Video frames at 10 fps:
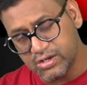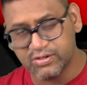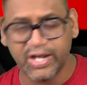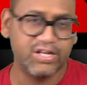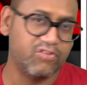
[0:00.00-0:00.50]

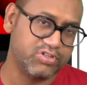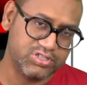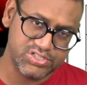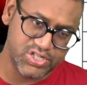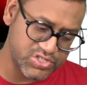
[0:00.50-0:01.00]
Right after the
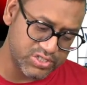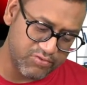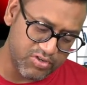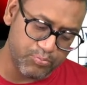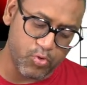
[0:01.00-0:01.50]
session, I will
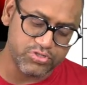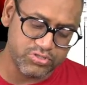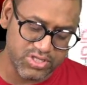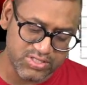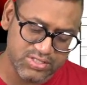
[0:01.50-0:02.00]
post
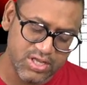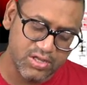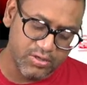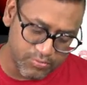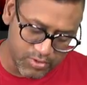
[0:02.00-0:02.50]
this
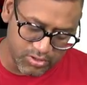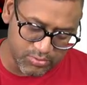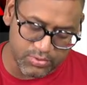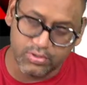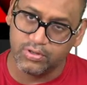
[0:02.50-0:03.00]

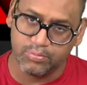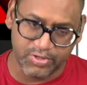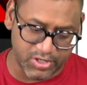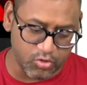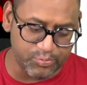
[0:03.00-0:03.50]

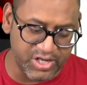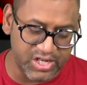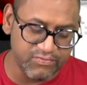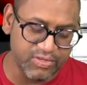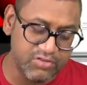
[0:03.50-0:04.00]
particular PDF
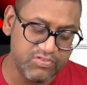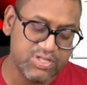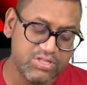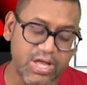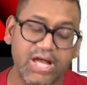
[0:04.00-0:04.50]
in which the
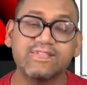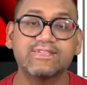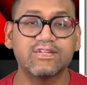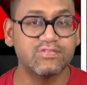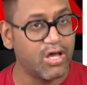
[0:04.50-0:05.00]

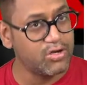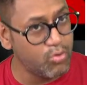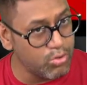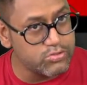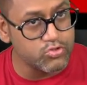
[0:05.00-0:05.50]
answers are
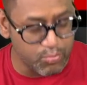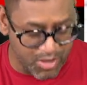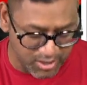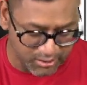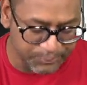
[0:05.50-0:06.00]
also
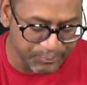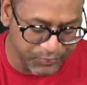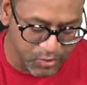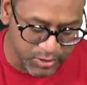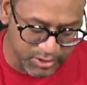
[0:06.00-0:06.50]
marked.
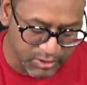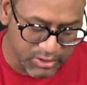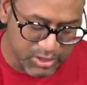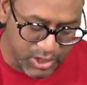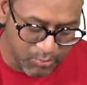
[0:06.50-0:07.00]
Okay,
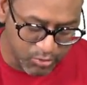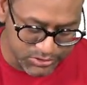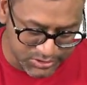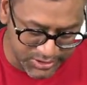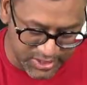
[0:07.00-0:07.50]
come on ji.
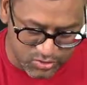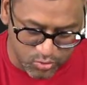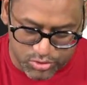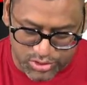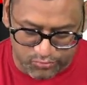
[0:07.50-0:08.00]
Next
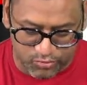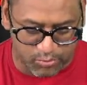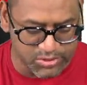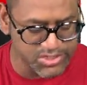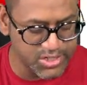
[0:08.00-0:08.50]
question from the
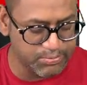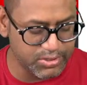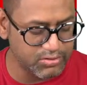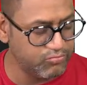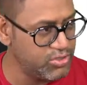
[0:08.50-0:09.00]
chapter
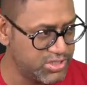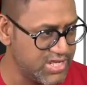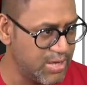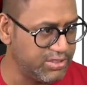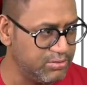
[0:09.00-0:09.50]
working
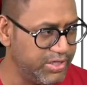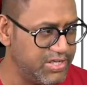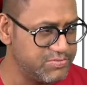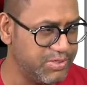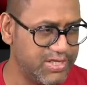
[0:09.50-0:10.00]
capital
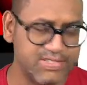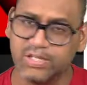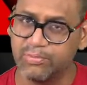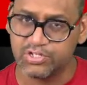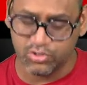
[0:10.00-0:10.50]
management,
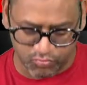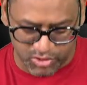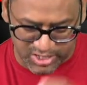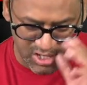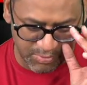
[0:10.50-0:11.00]
estimation of
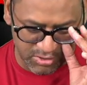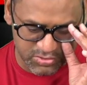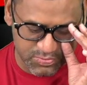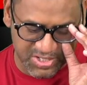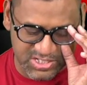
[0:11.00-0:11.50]
working capital,
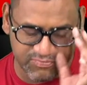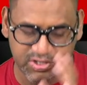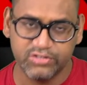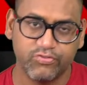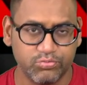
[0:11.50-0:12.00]
specifically
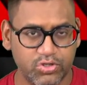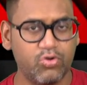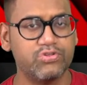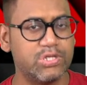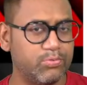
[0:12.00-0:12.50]
from the
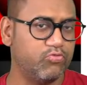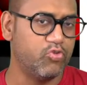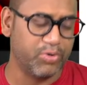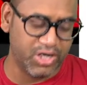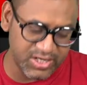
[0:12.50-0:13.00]
concept of
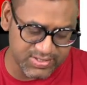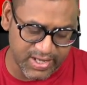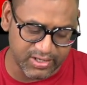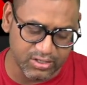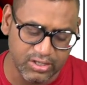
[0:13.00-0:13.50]
operating
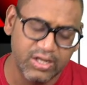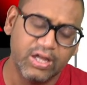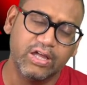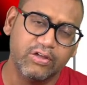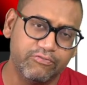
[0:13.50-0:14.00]
cycle.
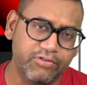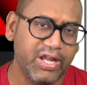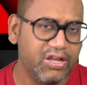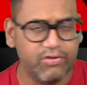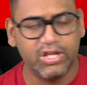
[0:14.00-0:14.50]

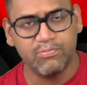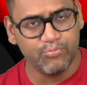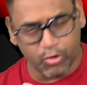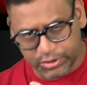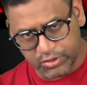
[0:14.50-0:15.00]
Very
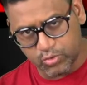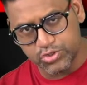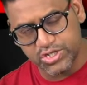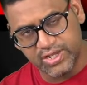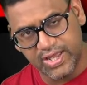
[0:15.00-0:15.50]
important question
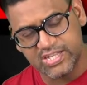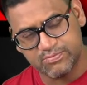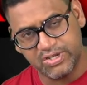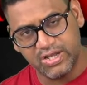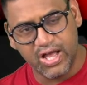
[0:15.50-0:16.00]
has
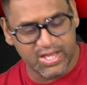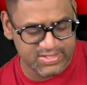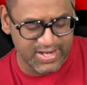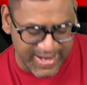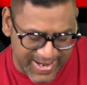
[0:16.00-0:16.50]
been asked
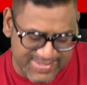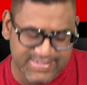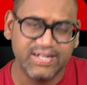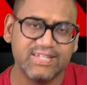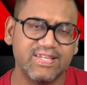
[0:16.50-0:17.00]
as it
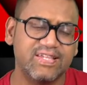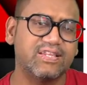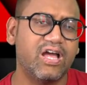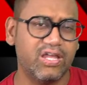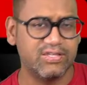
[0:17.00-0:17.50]
is in the
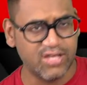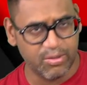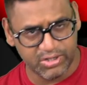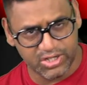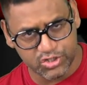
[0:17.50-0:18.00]

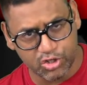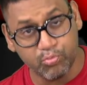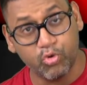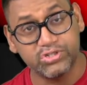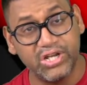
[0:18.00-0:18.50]
examination more
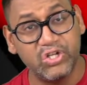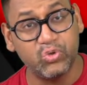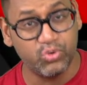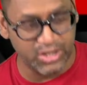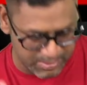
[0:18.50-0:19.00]
than 2
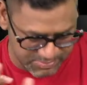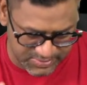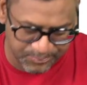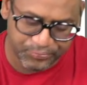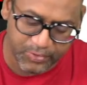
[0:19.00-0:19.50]
times.
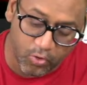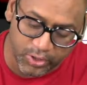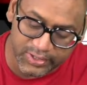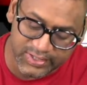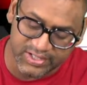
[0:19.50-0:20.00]
Okay,
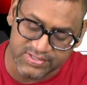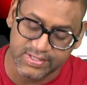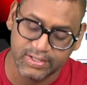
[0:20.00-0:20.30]
let us see.